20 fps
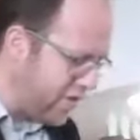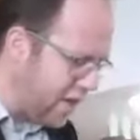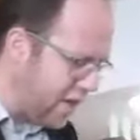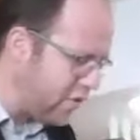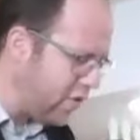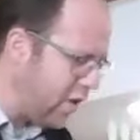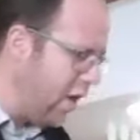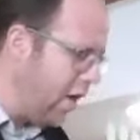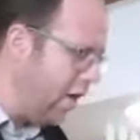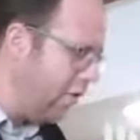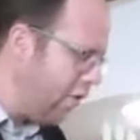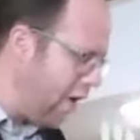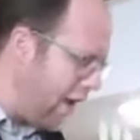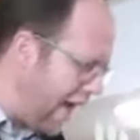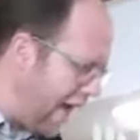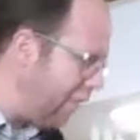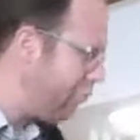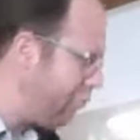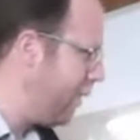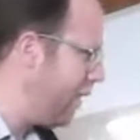he says,
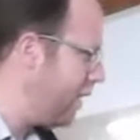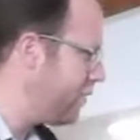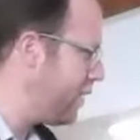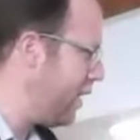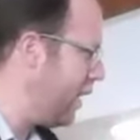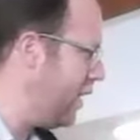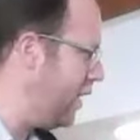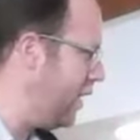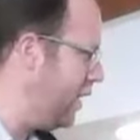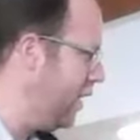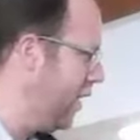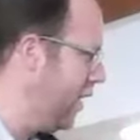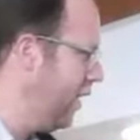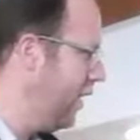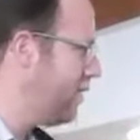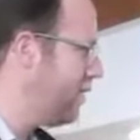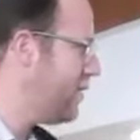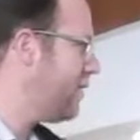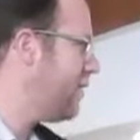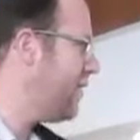
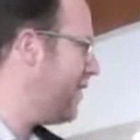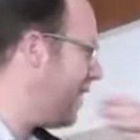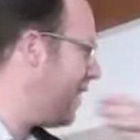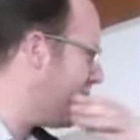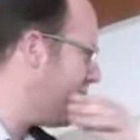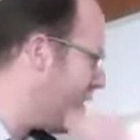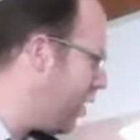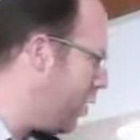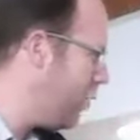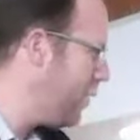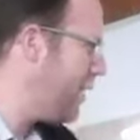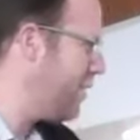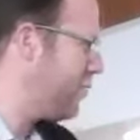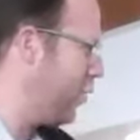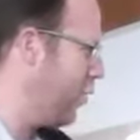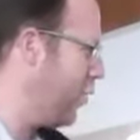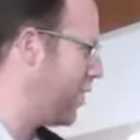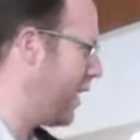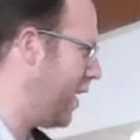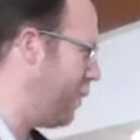he says he doesn't know what
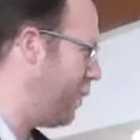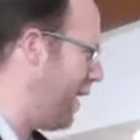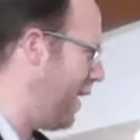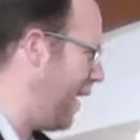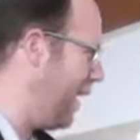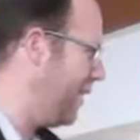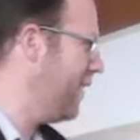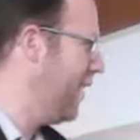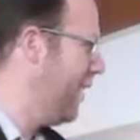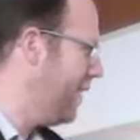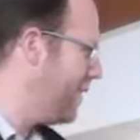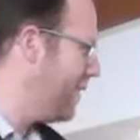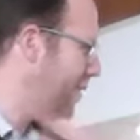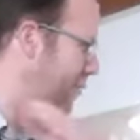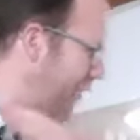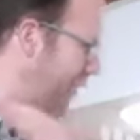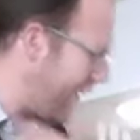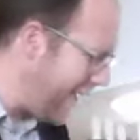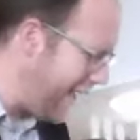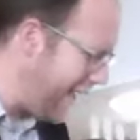he's talking about. He
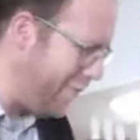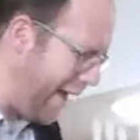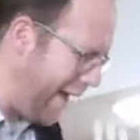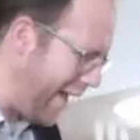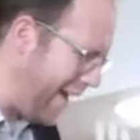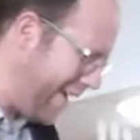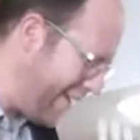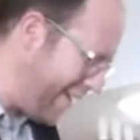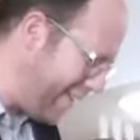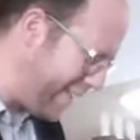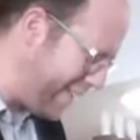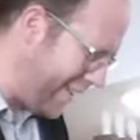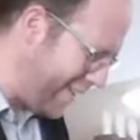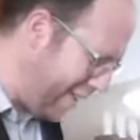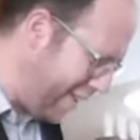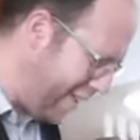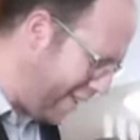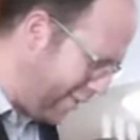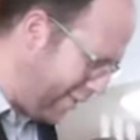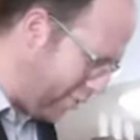says, forget about
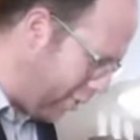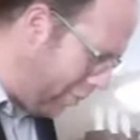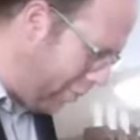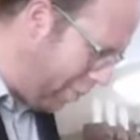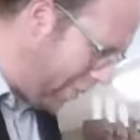it. He's